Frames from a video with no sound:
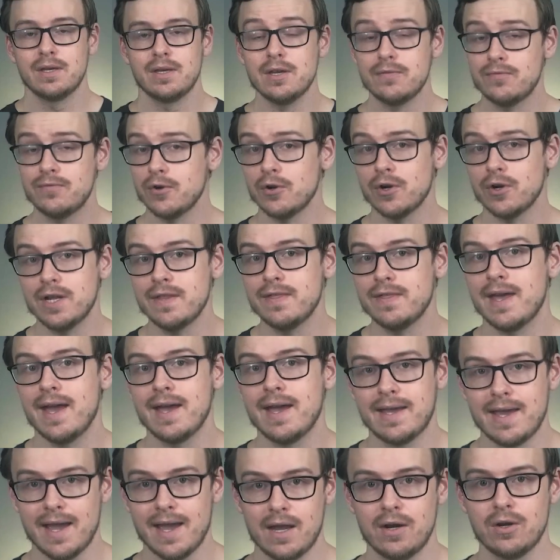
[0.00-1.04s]
If you're in that
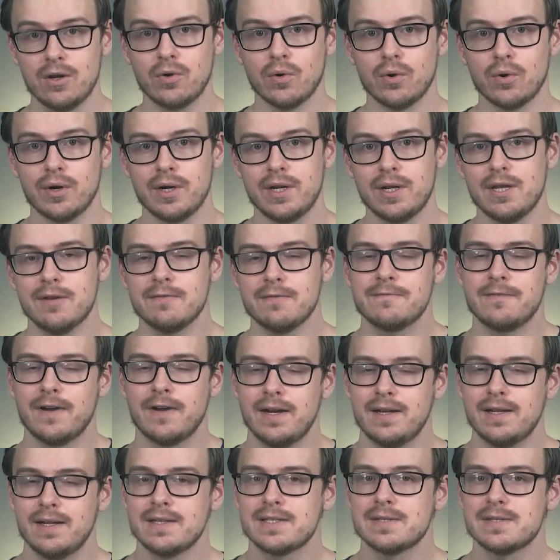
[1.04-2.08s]
category,
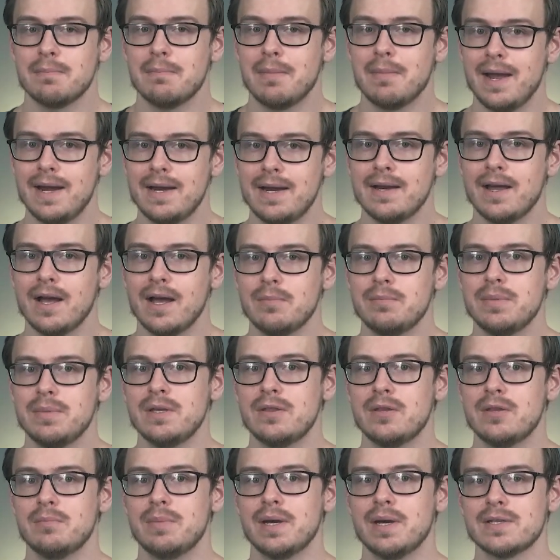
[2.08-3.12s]
finance might not be
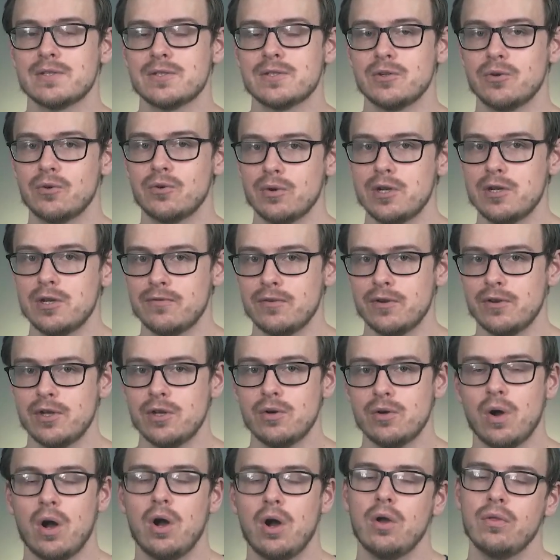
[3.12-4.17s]
the best degree for
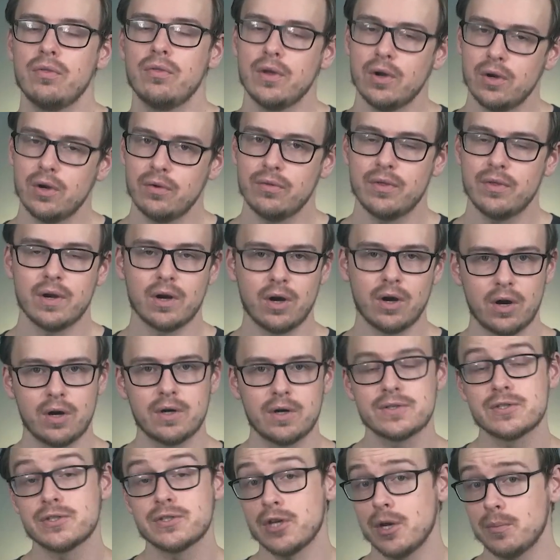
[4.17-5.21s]
you, although there are
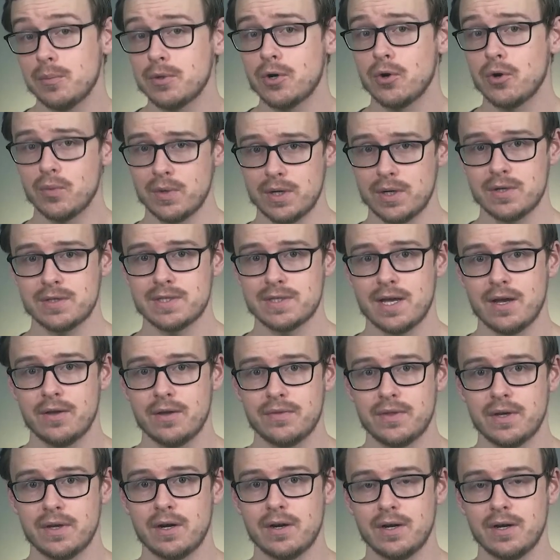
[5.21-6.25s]
some careers out
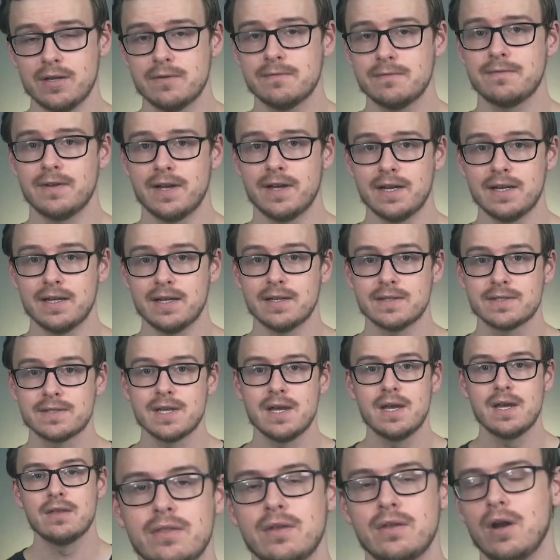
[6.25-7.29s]
there in finance
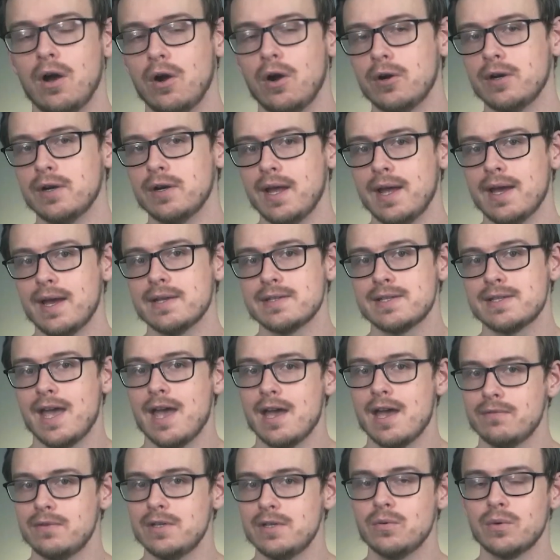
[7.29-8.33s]
that aren't as
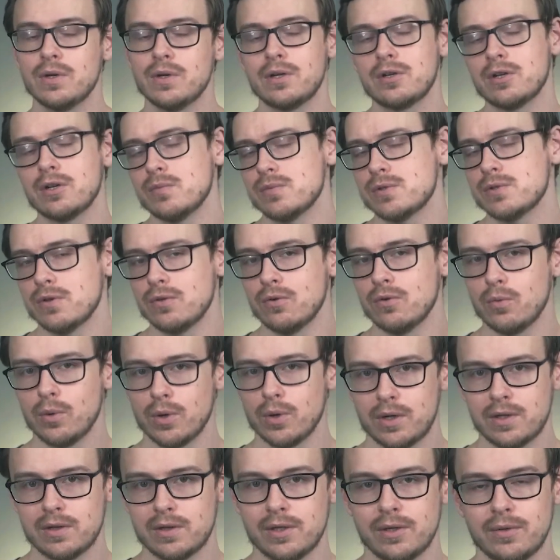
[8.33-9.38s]
heavy when it comes to the
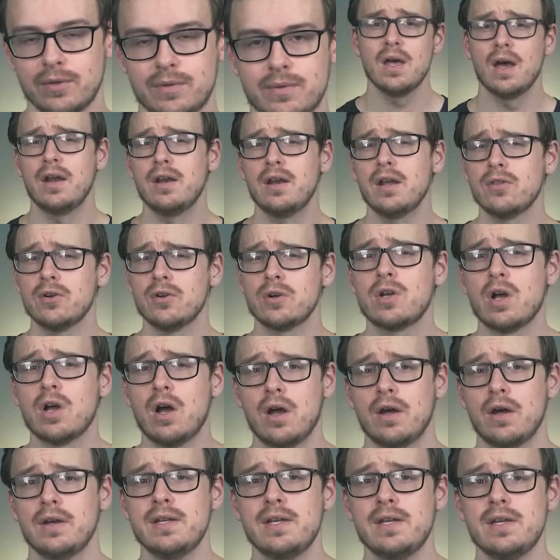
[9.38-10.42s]
workload. Another
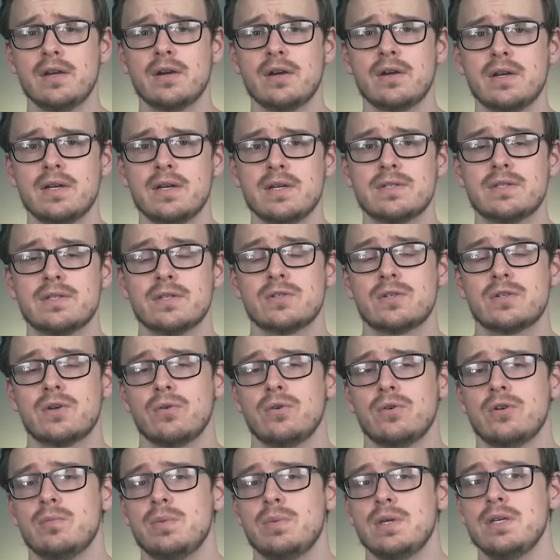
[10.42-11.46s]
con here is there's
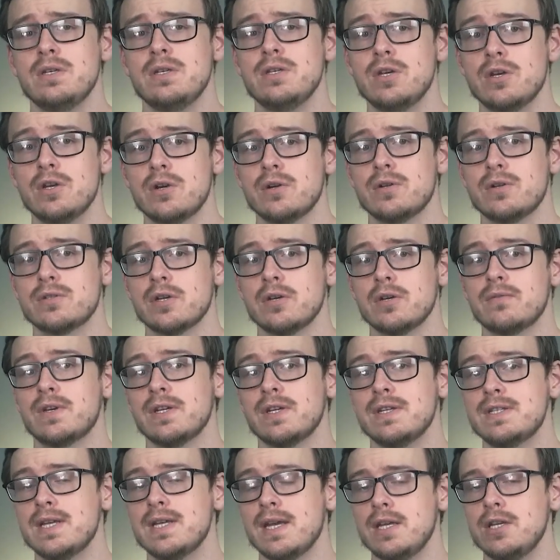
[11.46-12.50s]
going to be years of
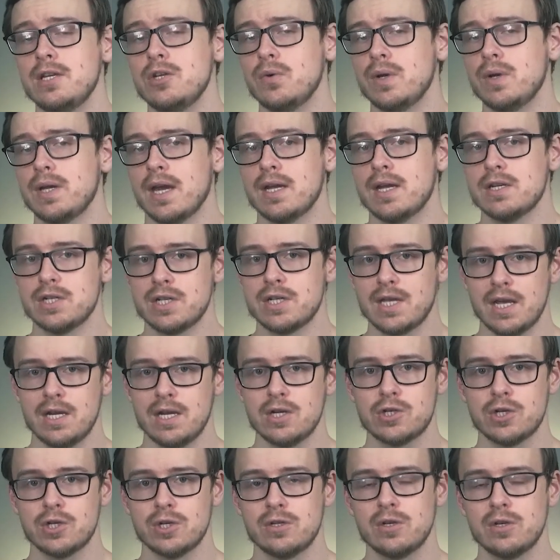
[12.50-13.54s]
continuing
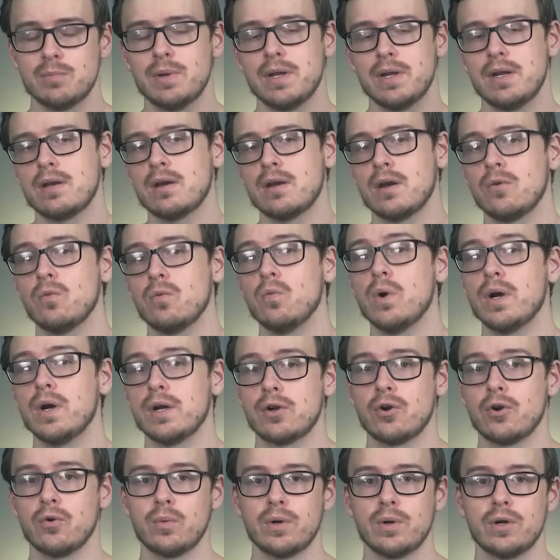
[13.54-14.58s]
education depending on what
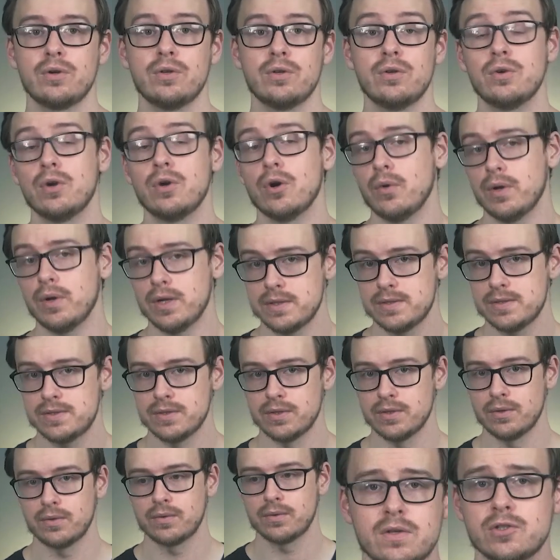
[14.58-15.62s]
career you go
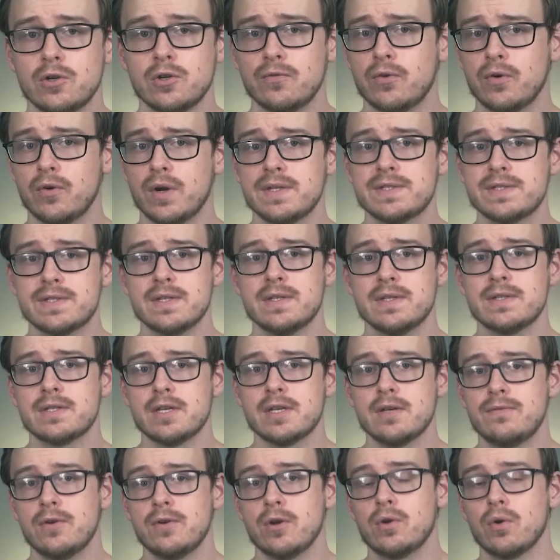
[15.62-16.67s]
into. So for instance,
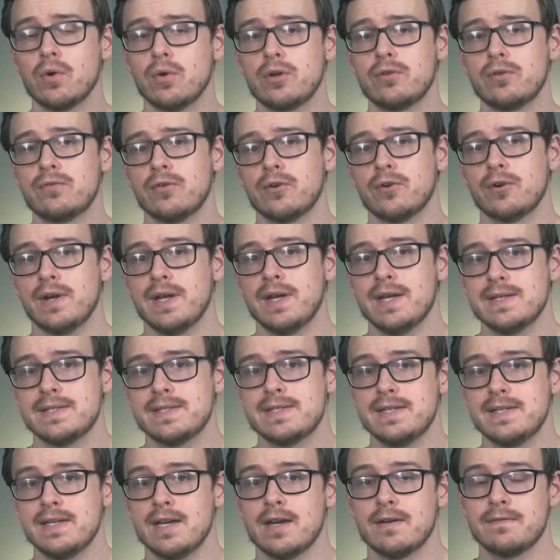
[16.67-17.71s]
if you're going for a
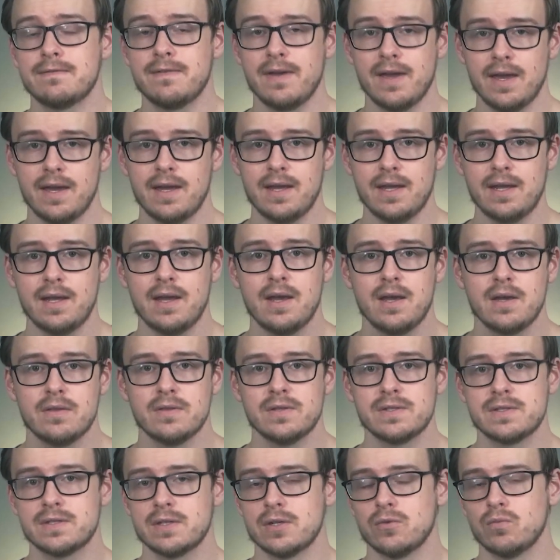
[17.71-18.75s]
CFA, this
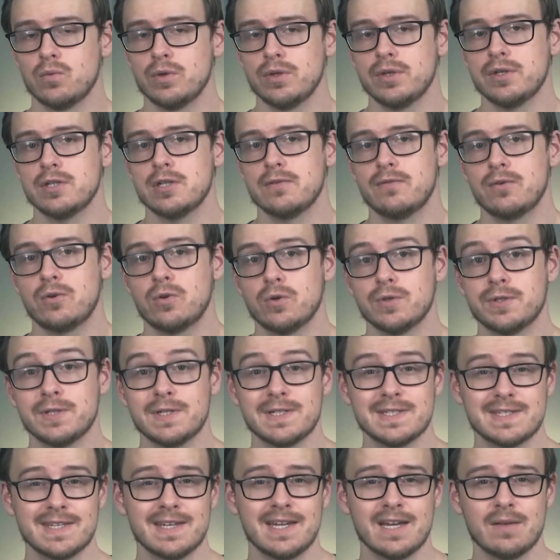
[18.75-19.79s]
is a really difficult
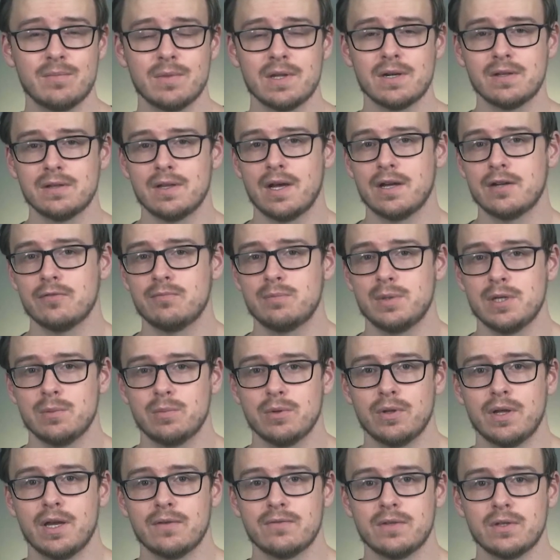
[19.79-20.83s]
exam that a lot of
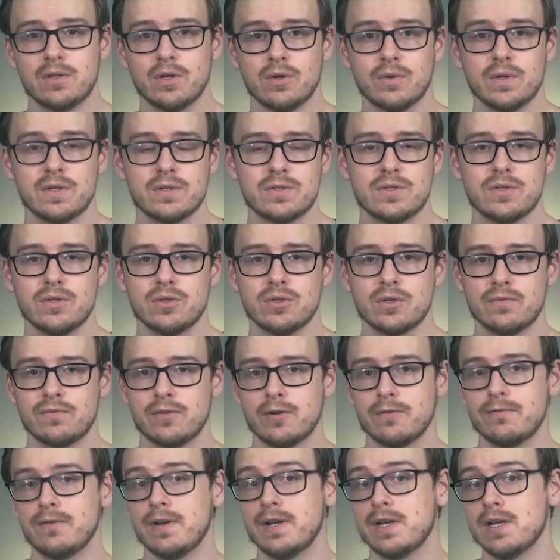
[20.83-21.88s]
people have to go into if they're
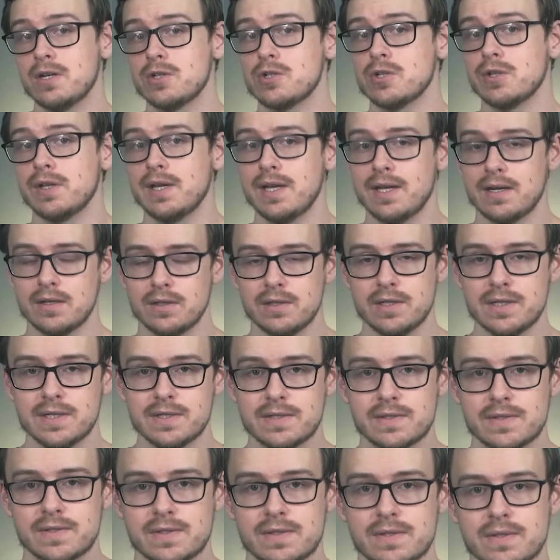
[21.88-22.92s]
financial
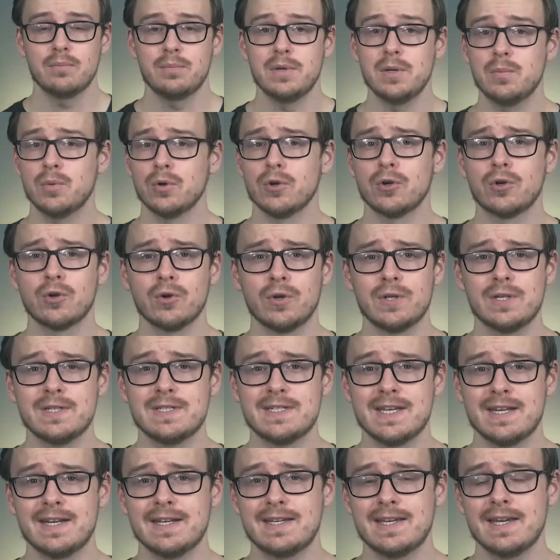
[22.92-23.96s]
analysts. People are going to
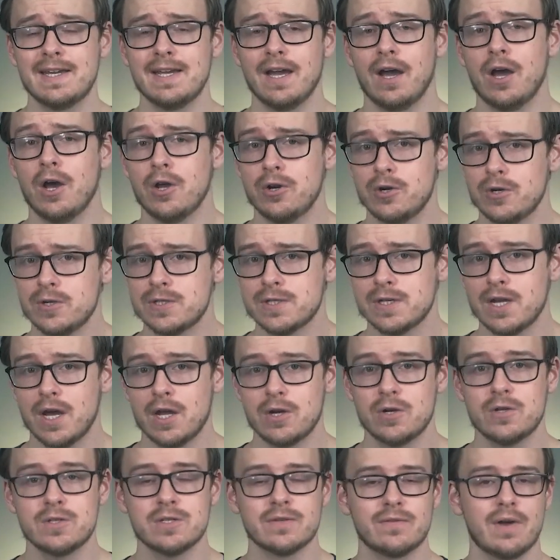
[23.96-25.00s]
dedicate hundreds and
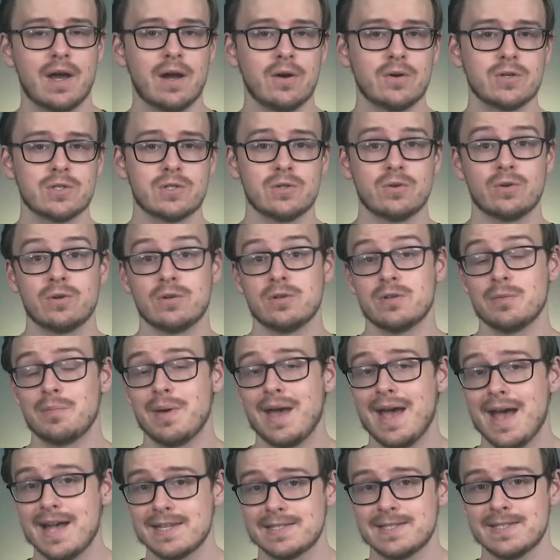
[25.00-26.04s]
hundreds of hours in order to
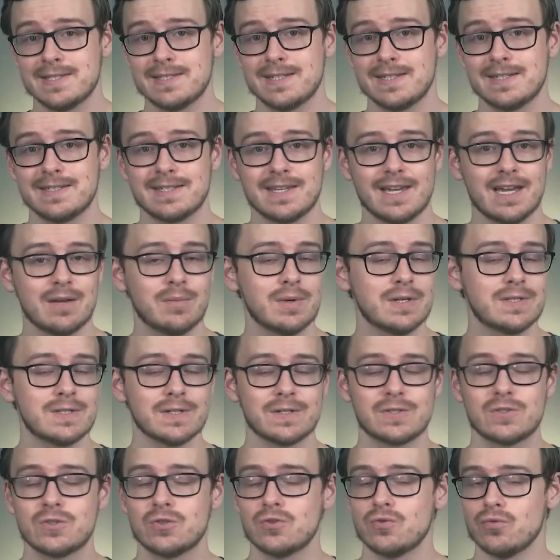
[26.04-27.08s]
pass this exam. It's
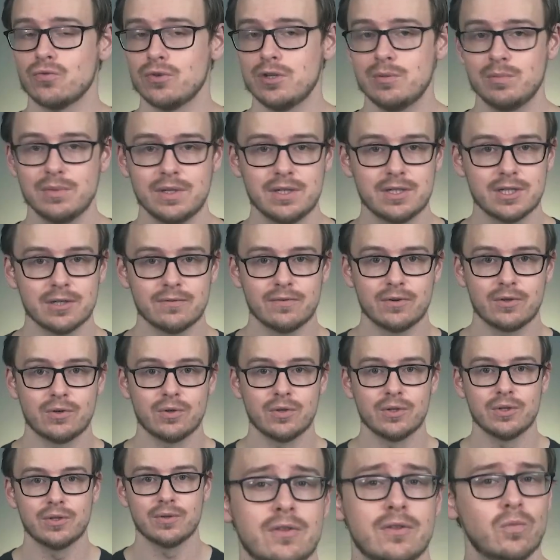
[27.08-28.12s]
extremely
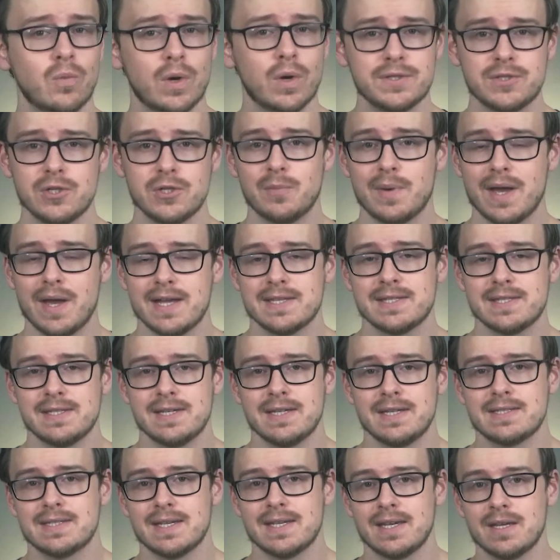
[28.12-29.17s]
difficult. Then once you pass the
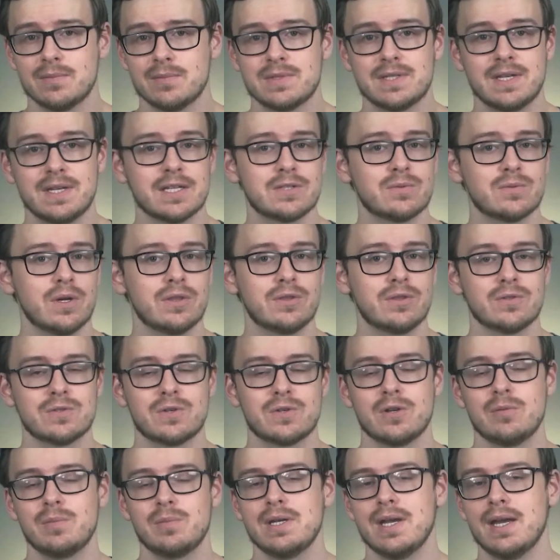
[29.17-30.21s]
exams, guess what? There's
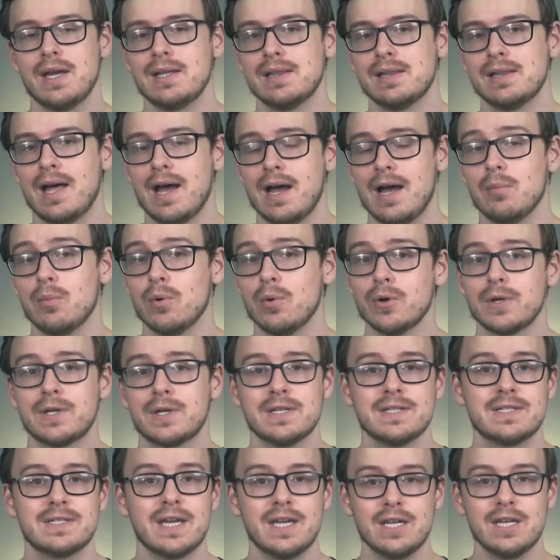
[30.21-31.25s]
going to be a lot more
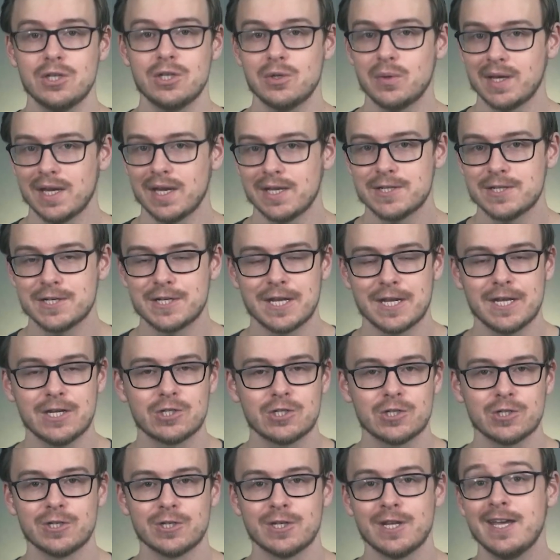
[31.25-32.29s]
continuing
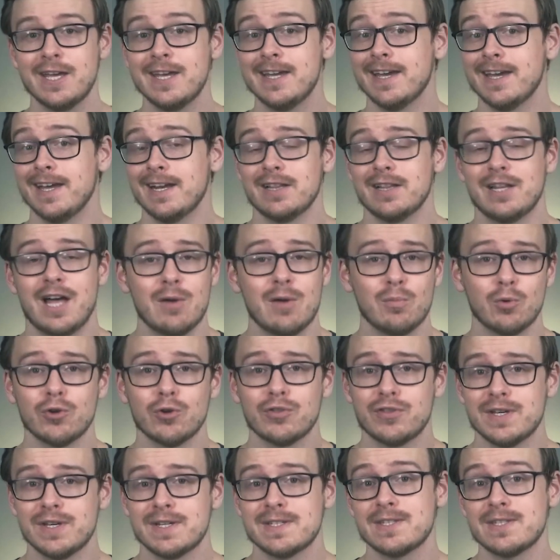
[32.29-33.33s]
education and a lot more
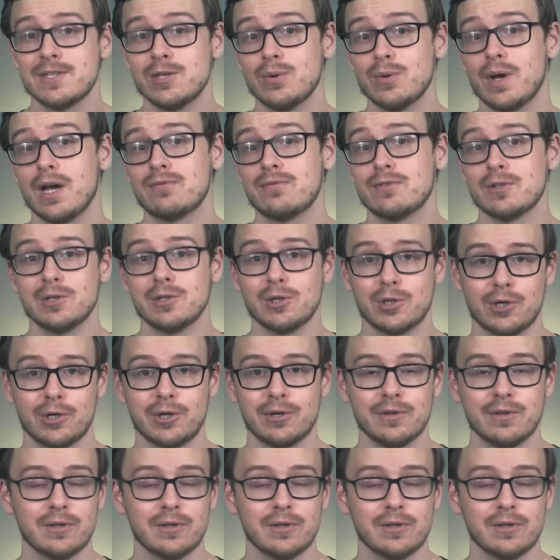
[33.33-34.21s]
things that you have to learn.